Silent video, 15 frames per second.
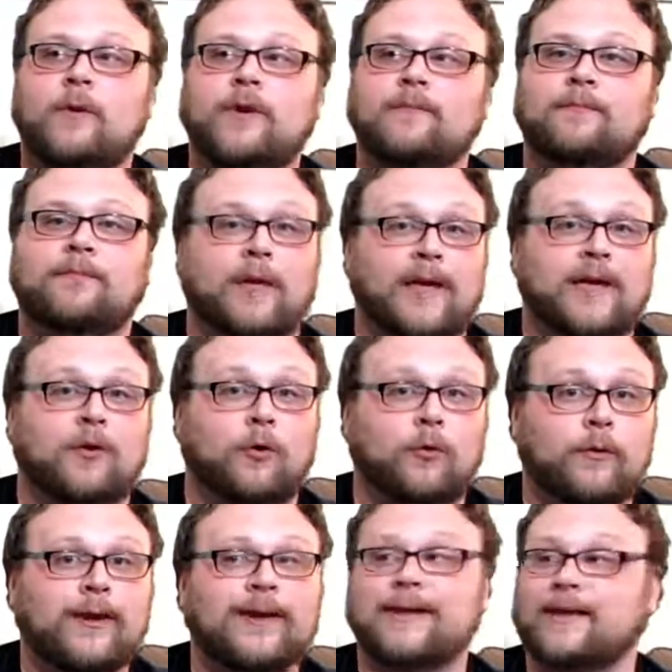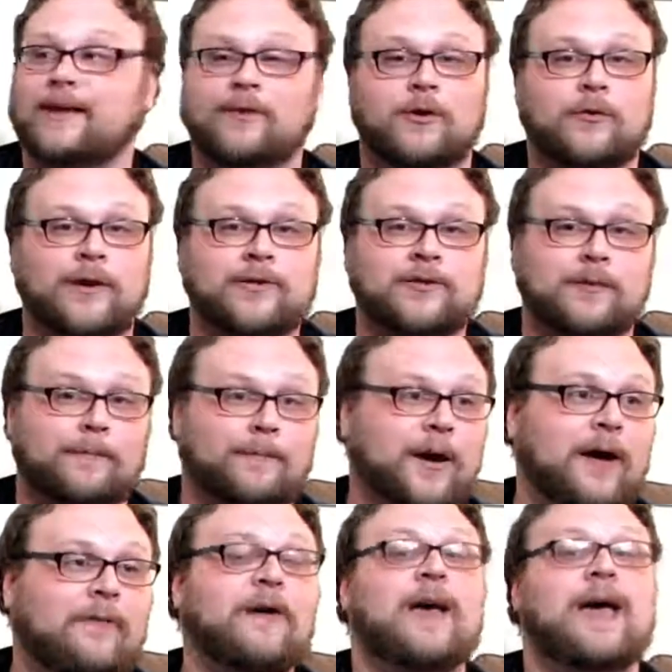we can play an Ulrich and give a creature a
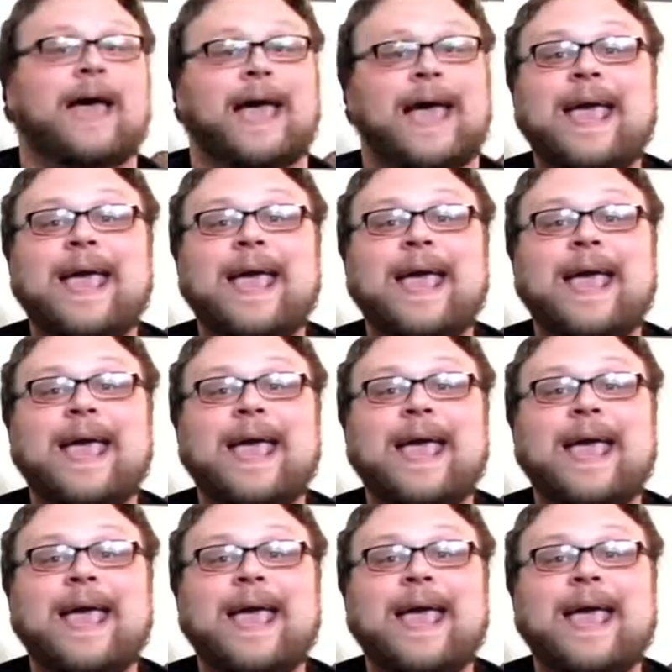buff,